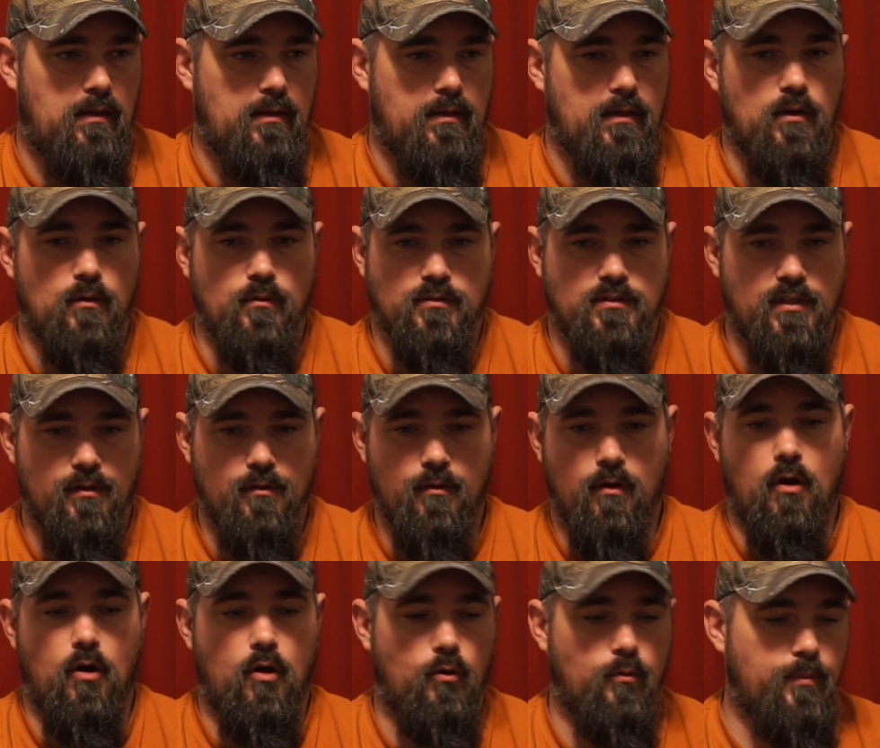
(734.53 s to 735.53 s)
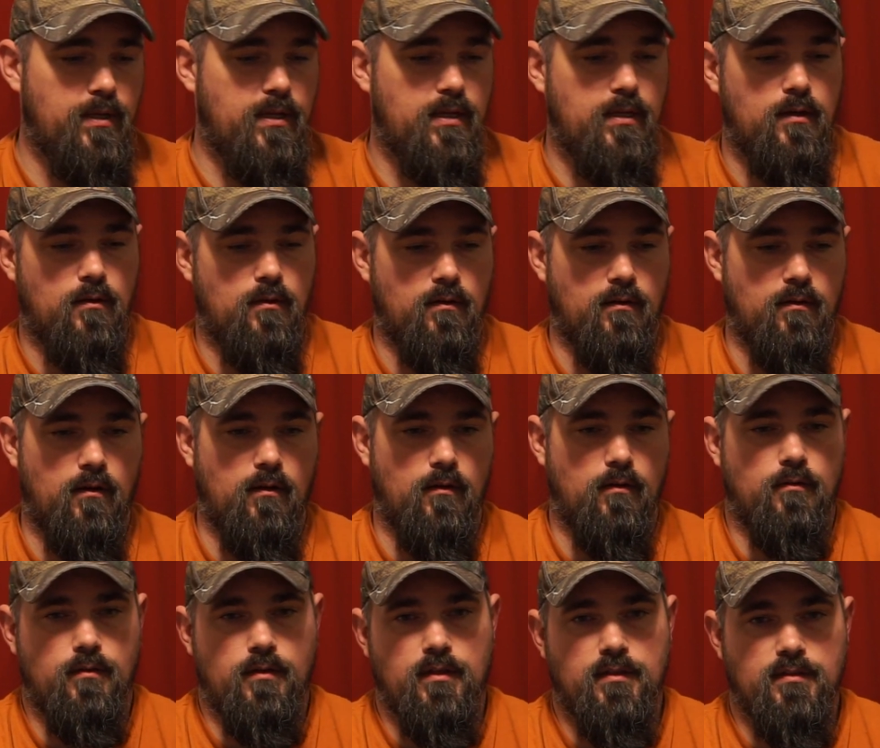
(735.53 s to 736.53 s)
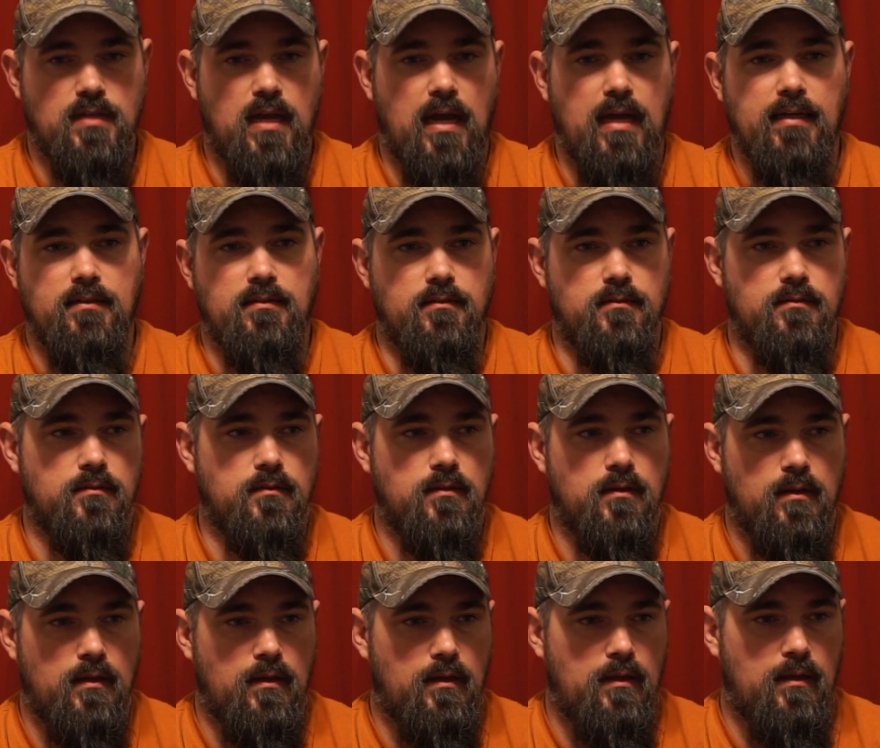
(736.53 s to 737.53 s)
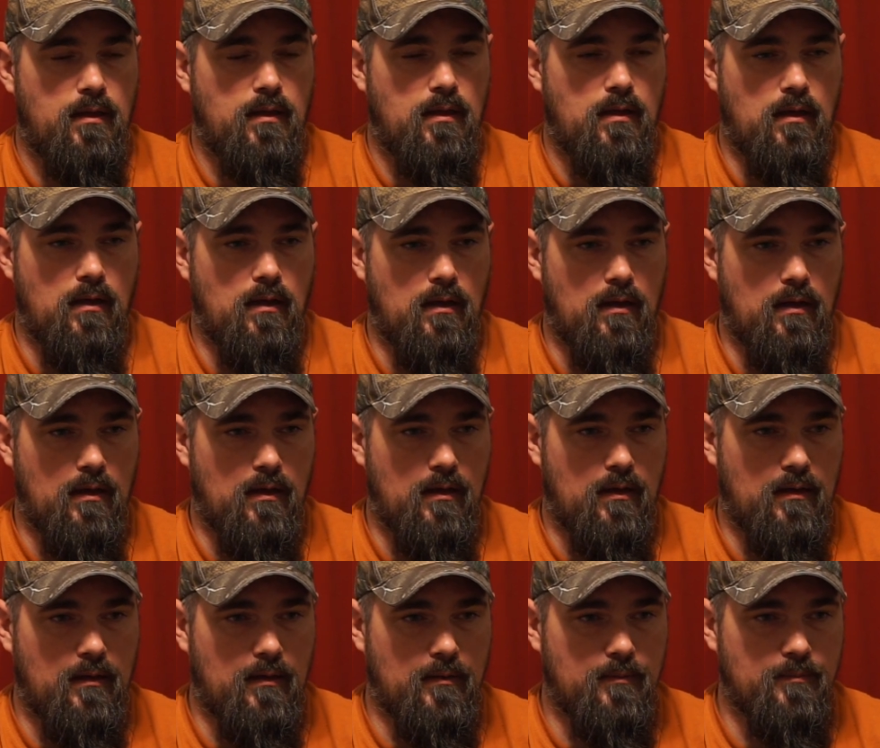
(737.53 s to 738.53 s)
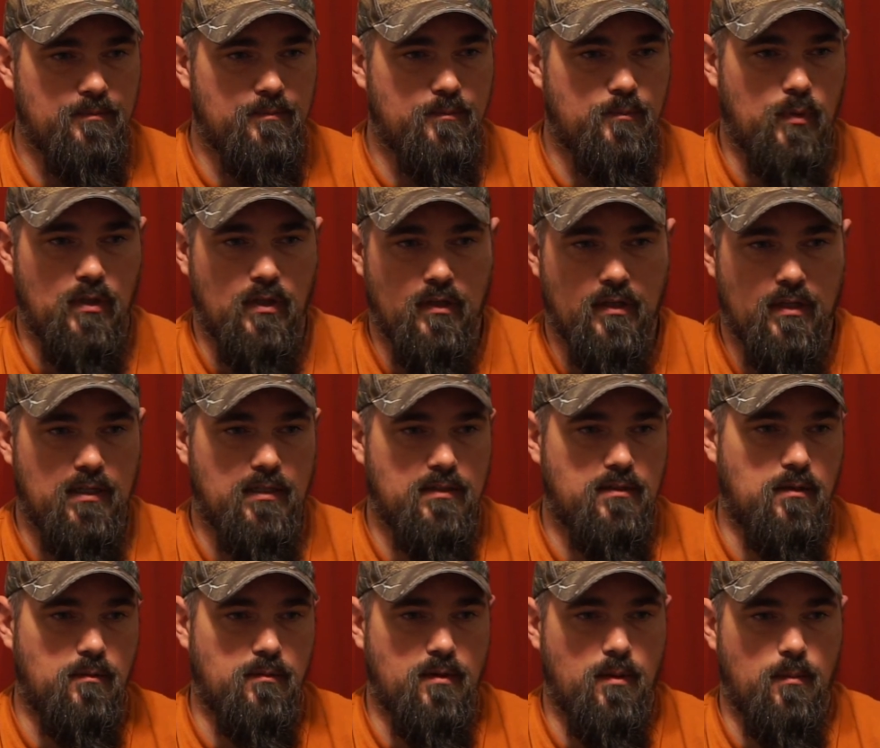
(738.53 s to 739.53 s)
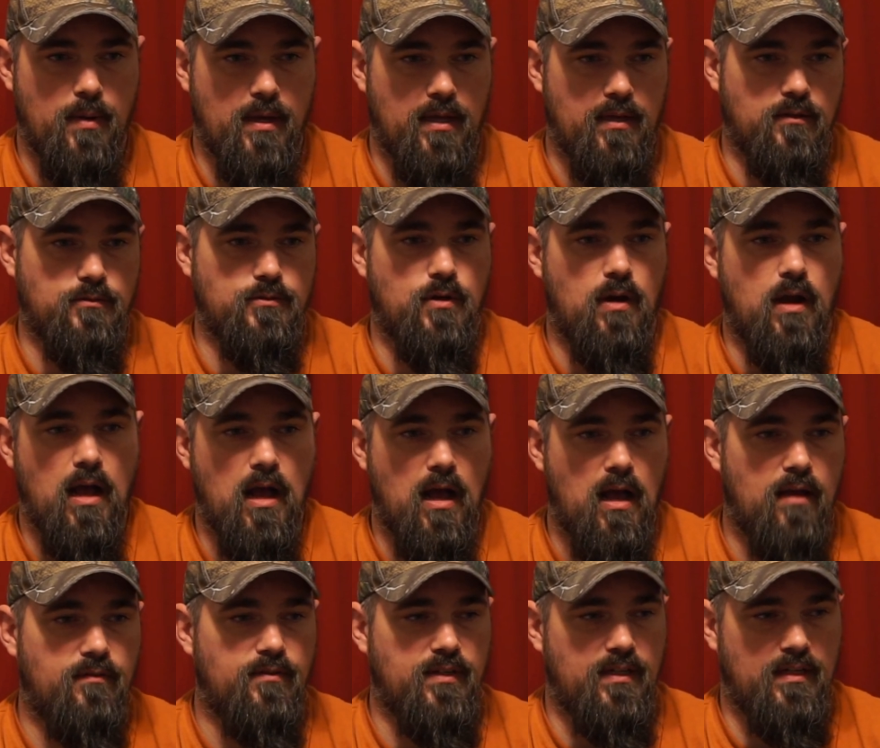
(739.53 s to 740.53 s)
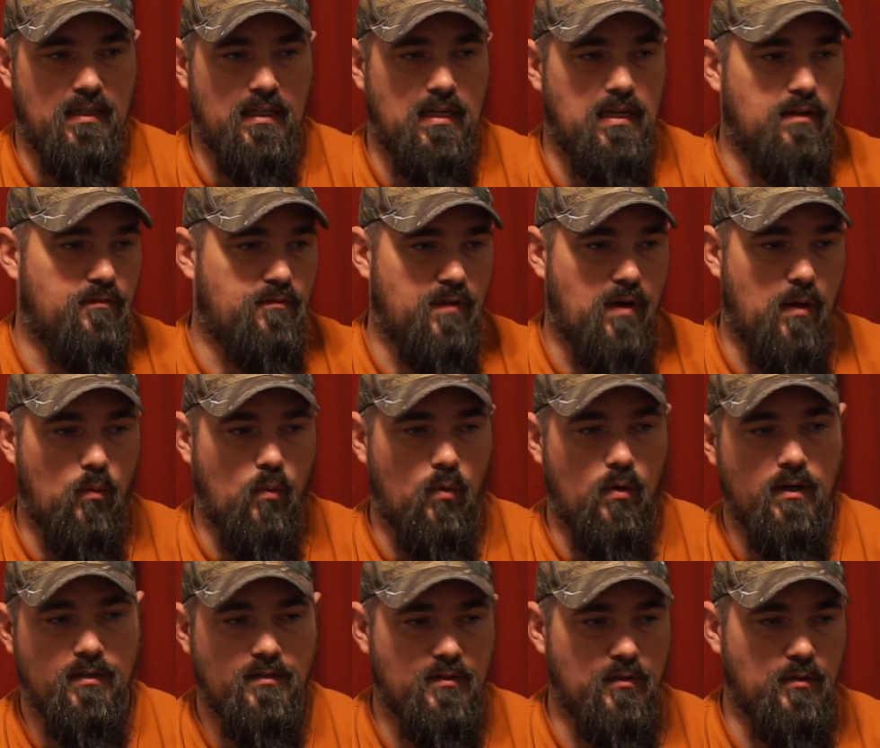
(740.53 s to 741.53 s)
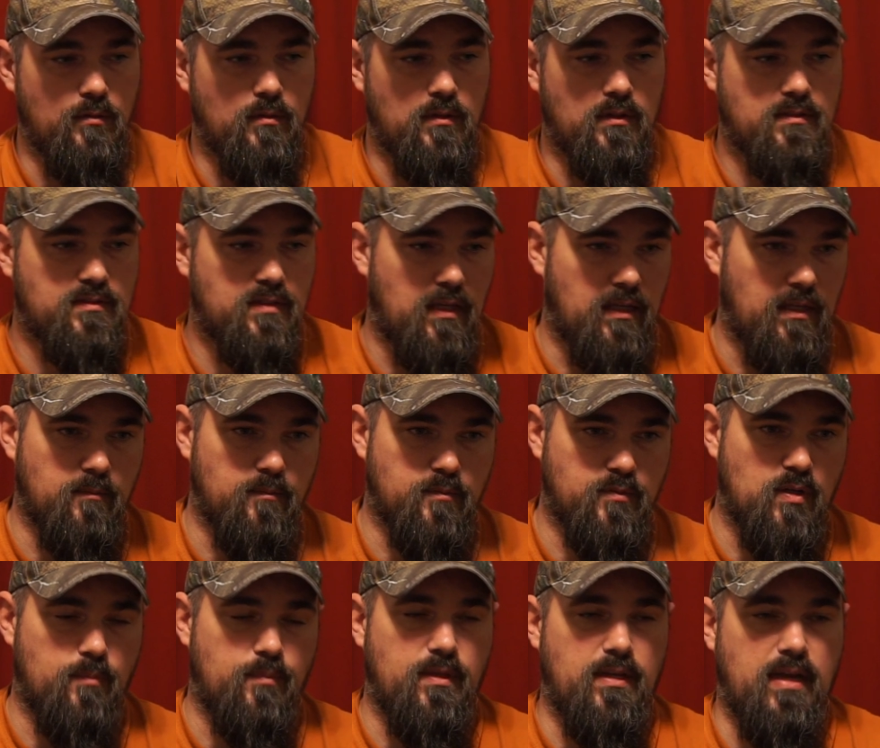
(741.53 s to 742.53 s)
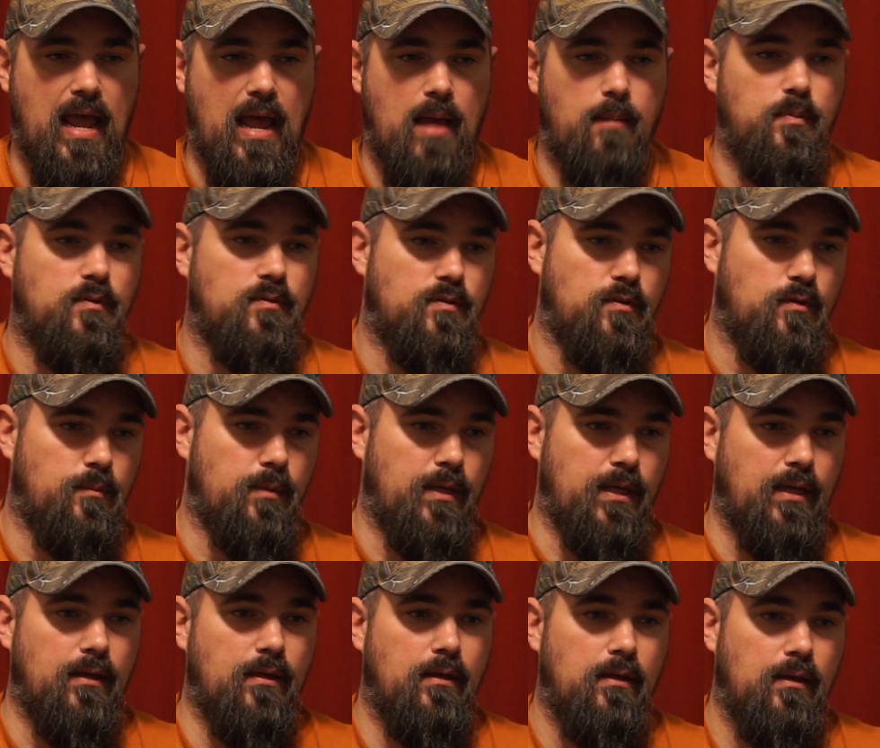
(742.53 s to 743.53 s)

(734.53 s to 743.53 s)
it was either a Hobie or the Titan. But looking at the pedal drive, and if I wanted to, let's say something happened to me,